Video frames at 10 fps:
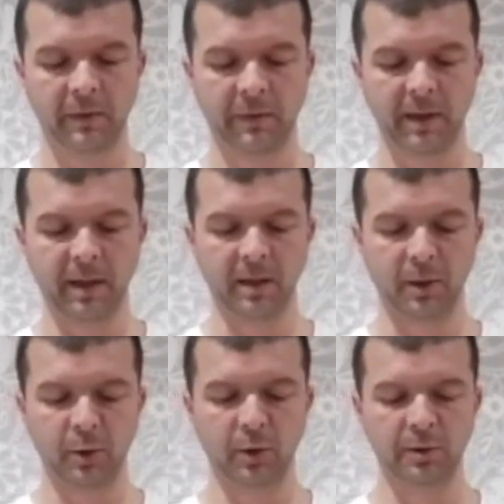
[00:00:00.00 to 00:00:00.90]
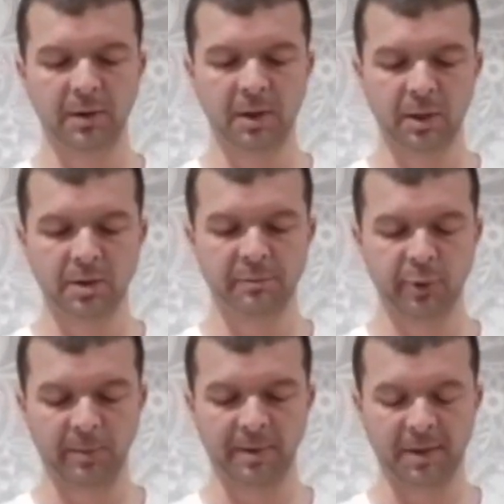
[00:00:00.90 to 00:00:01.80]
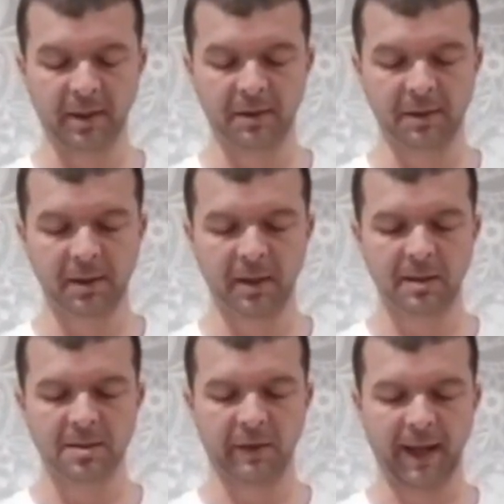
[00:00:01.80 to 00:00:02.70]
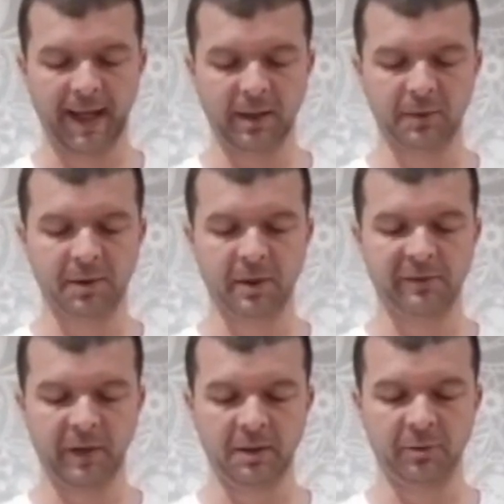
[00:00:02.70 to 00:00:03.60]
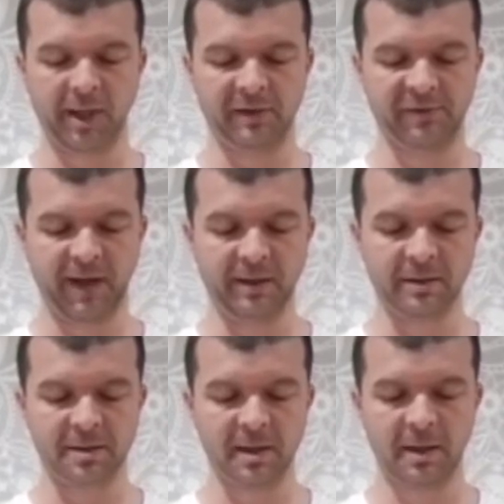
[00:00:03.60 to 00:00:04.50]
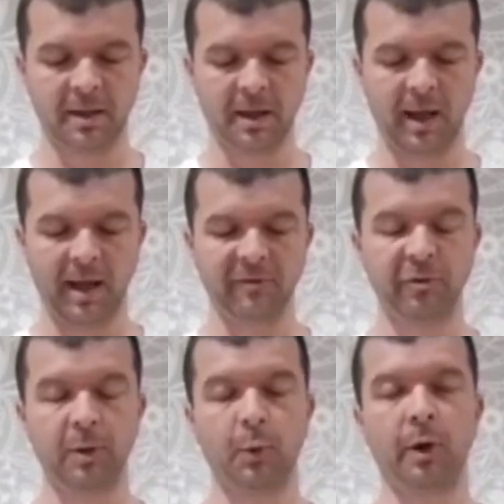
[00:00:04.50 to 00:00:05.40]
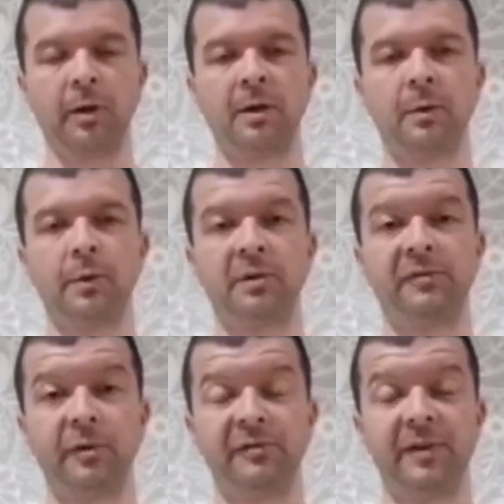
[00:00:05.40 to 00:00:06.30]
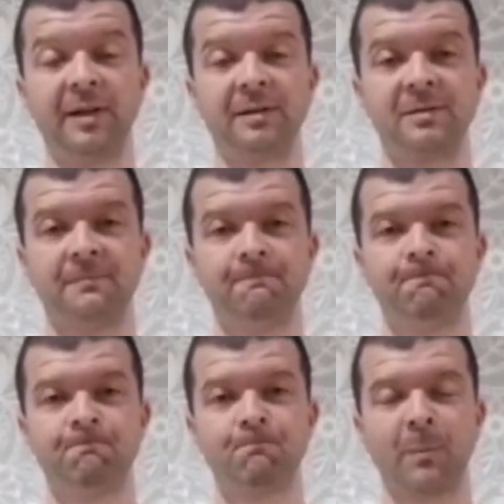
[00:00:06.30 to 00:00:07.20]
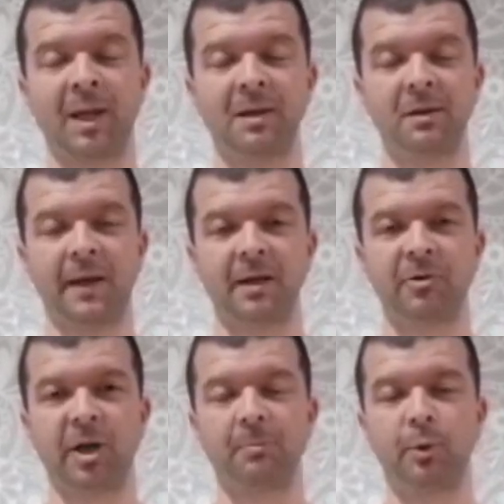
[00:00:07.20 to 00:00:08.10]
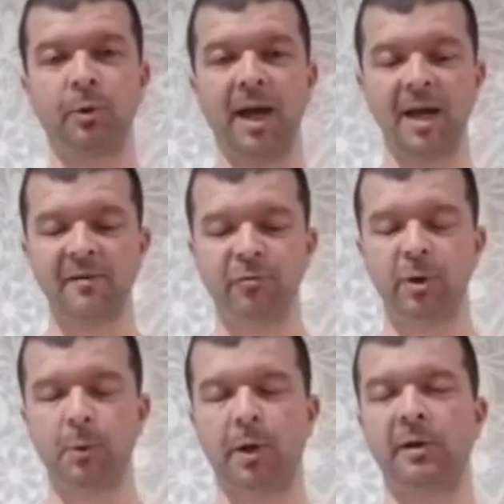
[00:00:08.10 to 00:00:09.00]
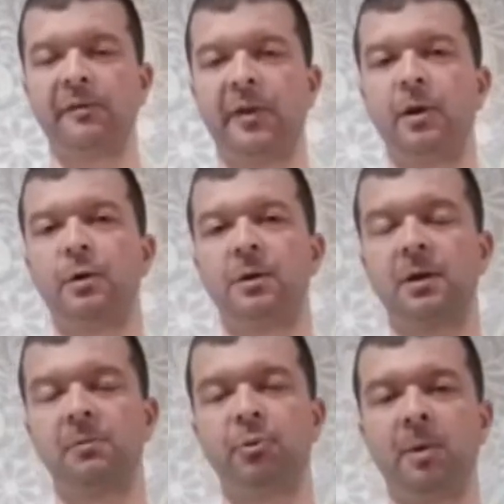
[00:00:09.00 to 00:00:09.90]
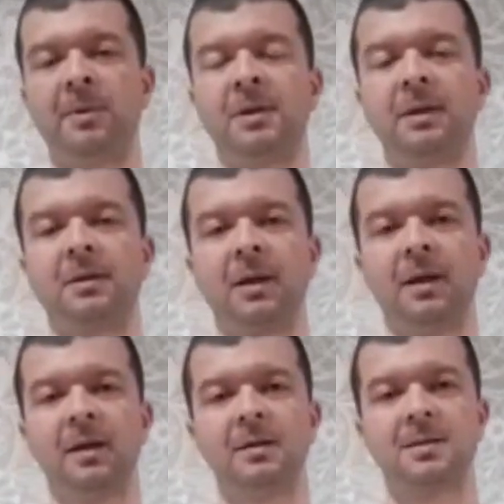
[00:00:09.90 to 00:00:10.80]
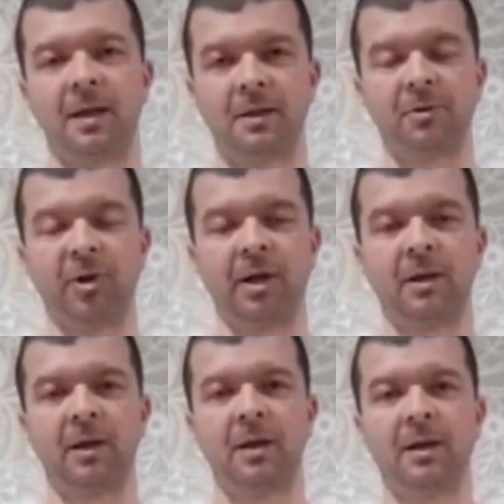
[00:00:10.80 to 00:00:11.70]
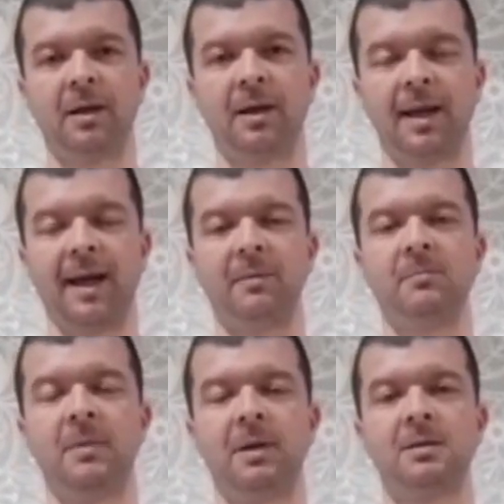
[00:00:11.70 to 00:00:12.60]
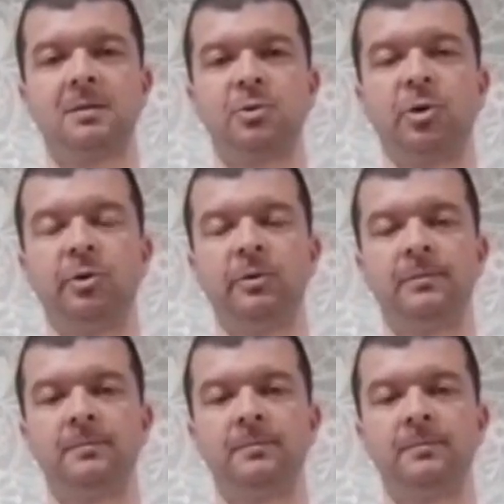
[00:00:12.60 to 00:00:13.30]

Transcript: the Lord's good promises to the house of Israel failed. Every one was fulfilled. Isn't that incredible? Every one of the Lord's good promises to Israel came true.